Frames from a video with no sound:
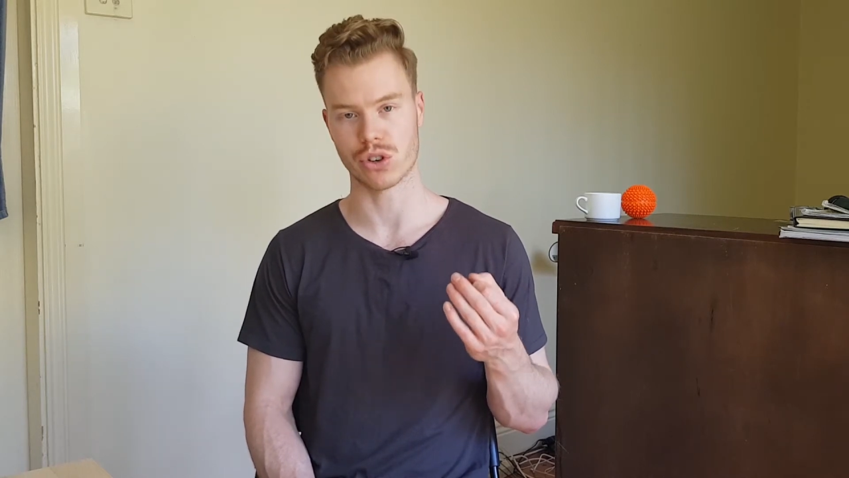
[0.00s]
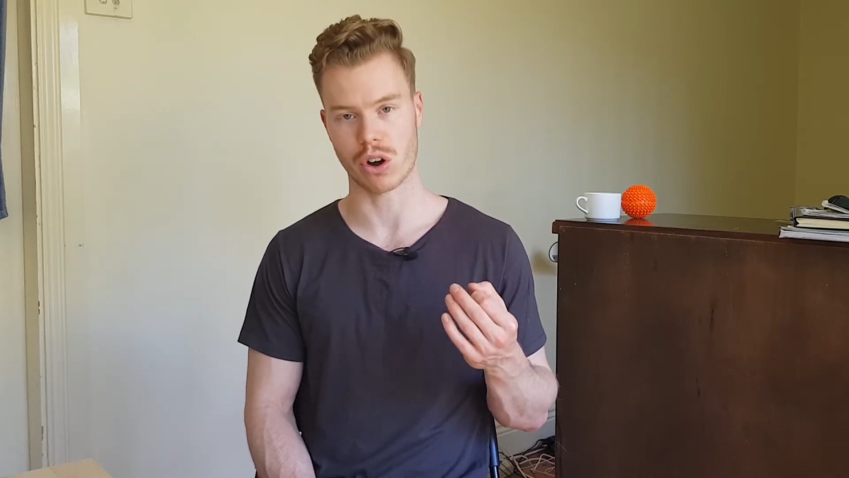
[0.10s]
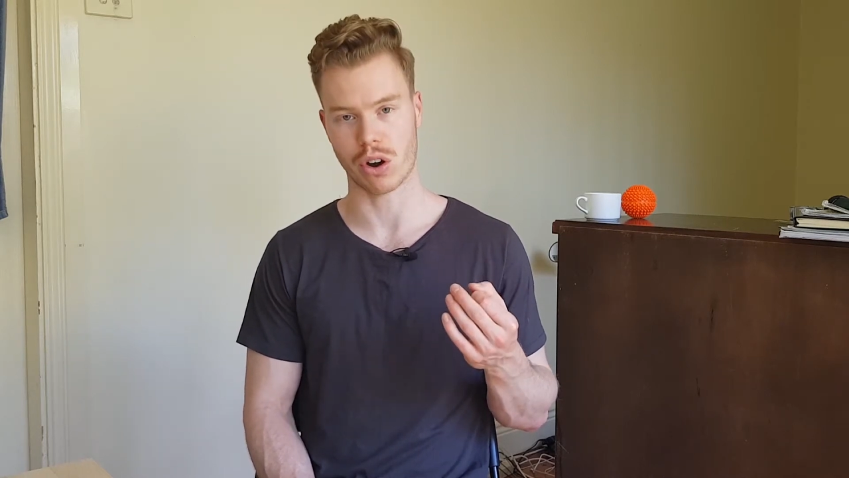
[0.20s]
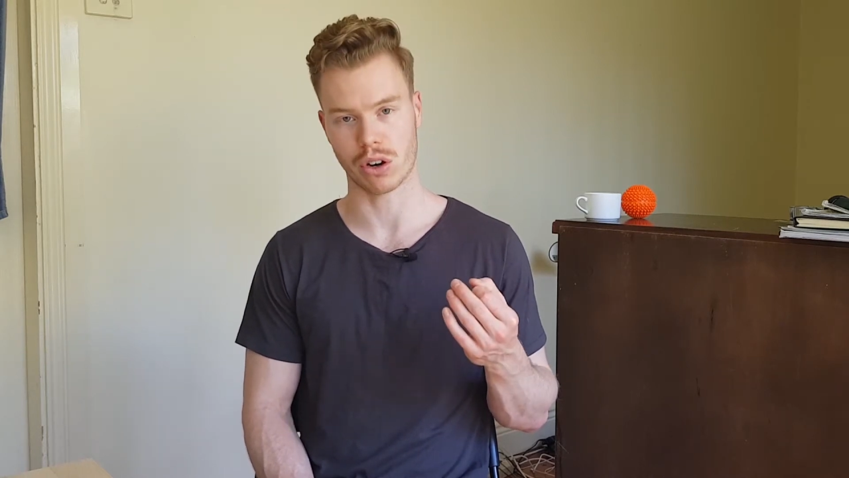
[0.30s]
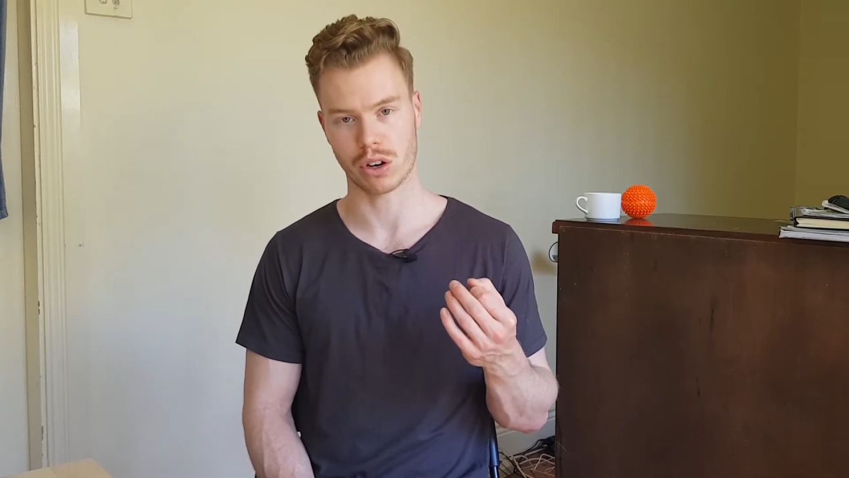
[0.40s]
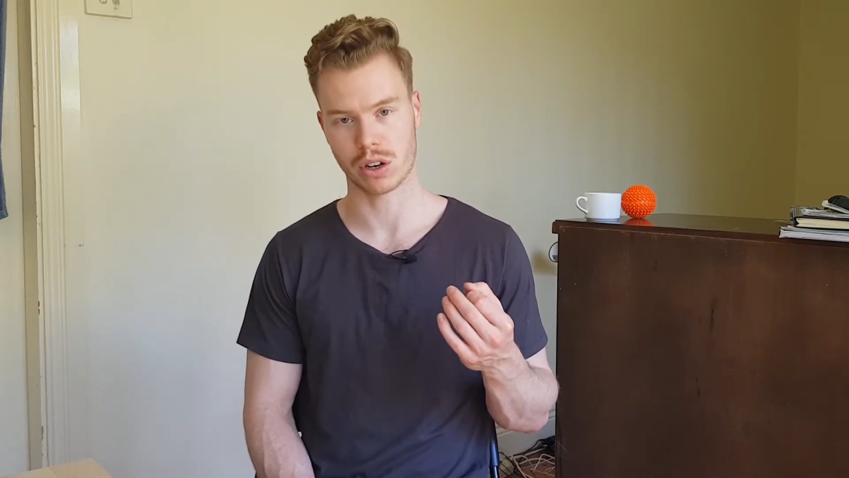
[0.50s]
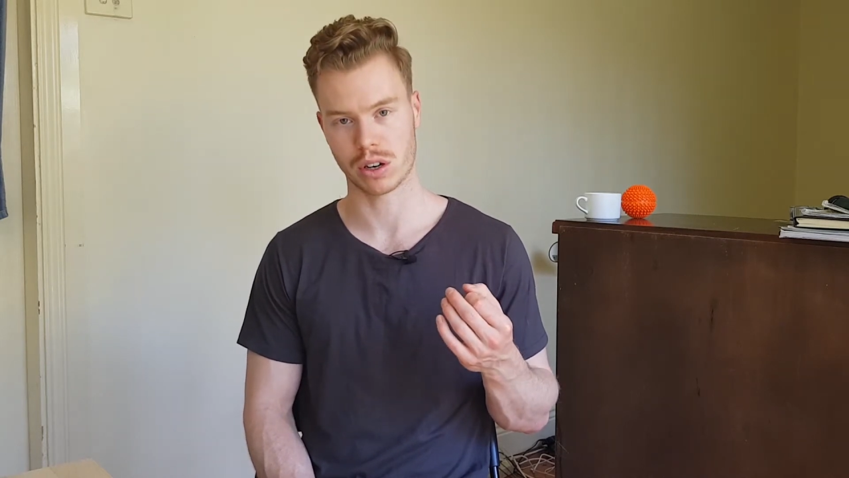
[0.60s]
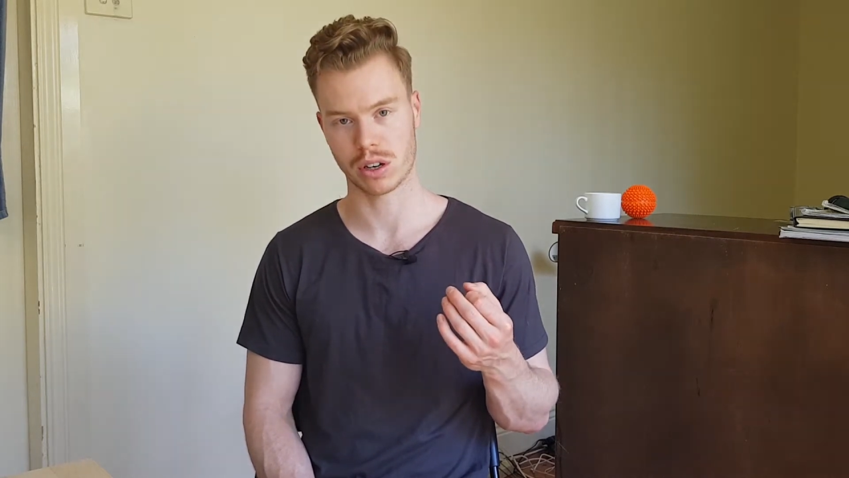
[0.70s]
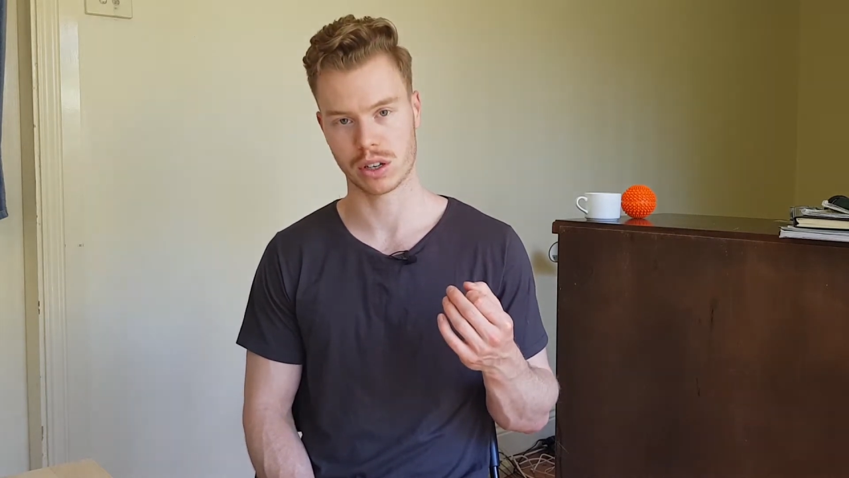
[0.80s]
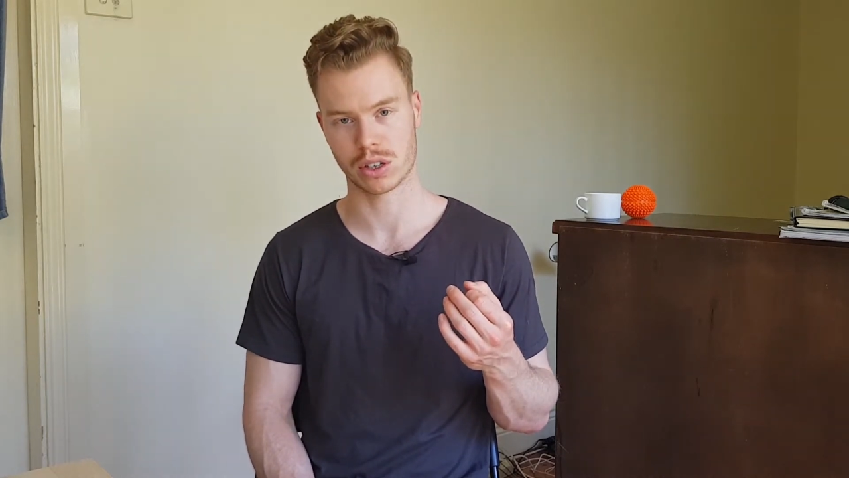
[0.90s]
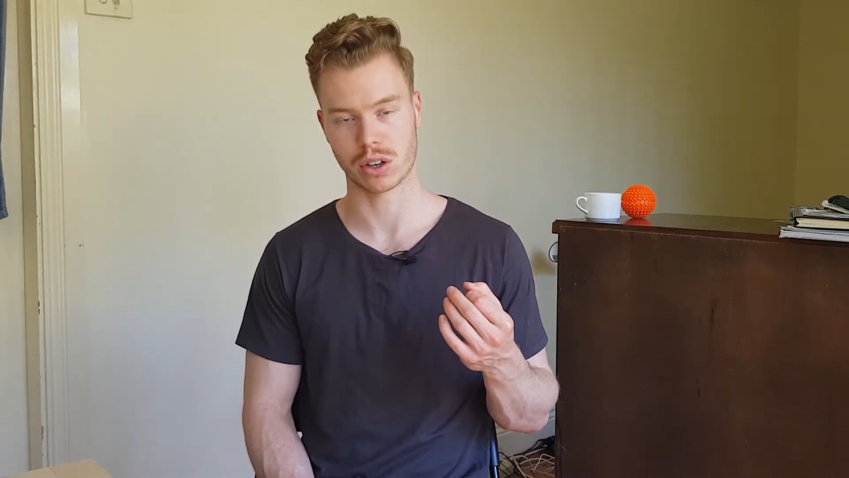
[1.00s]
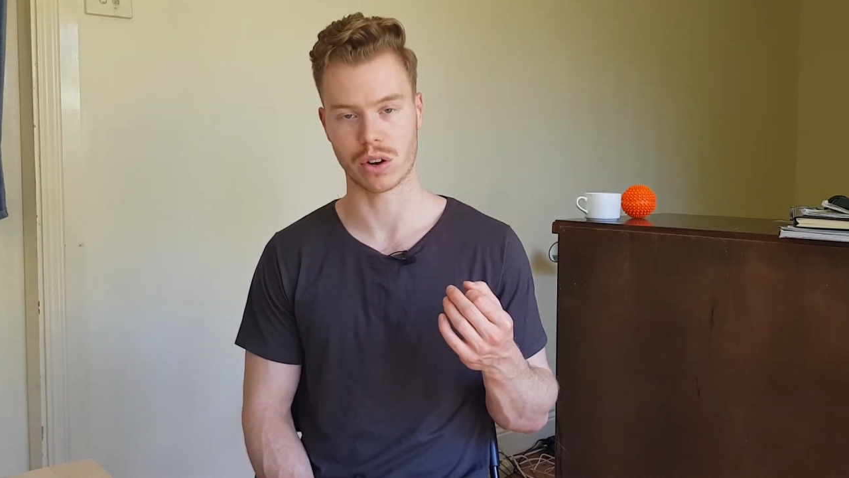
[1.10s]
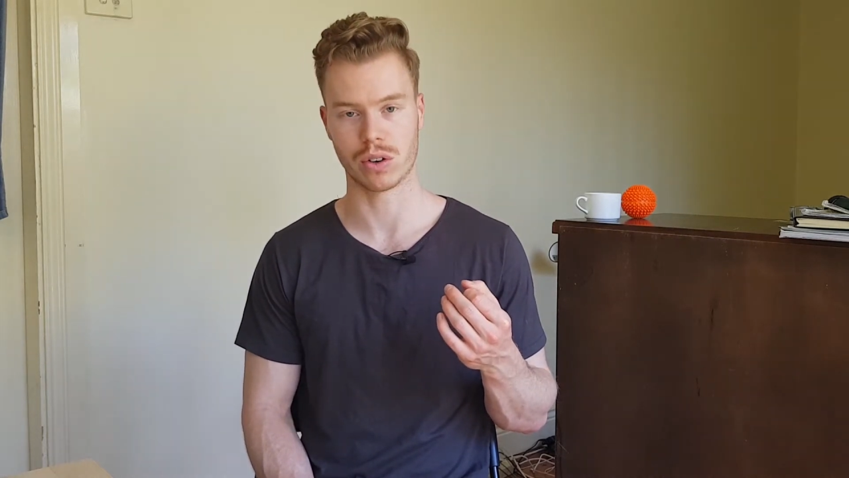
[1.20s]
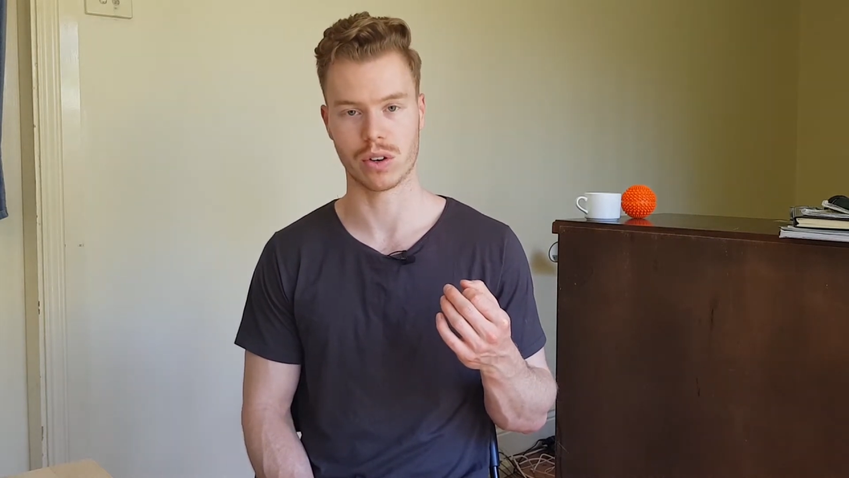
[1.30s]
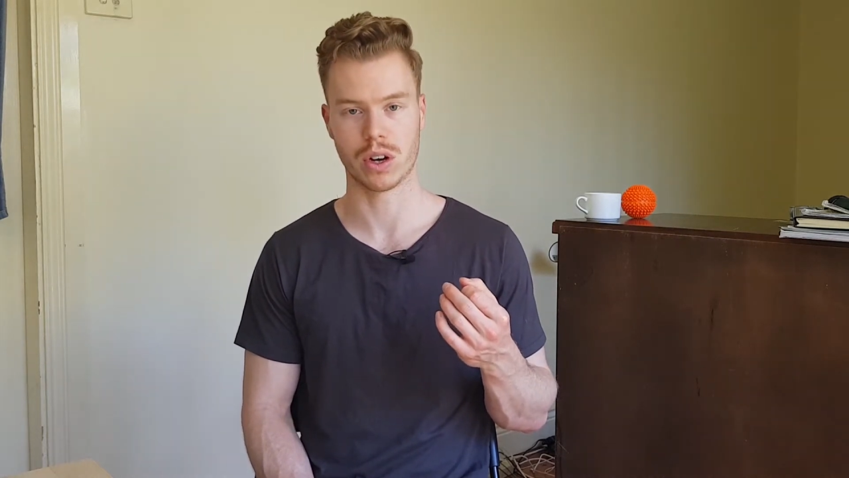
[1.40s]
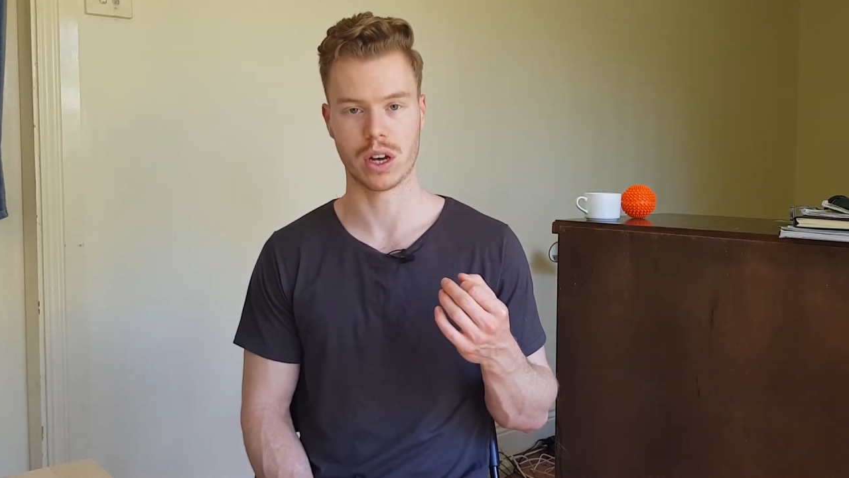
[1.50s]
not, so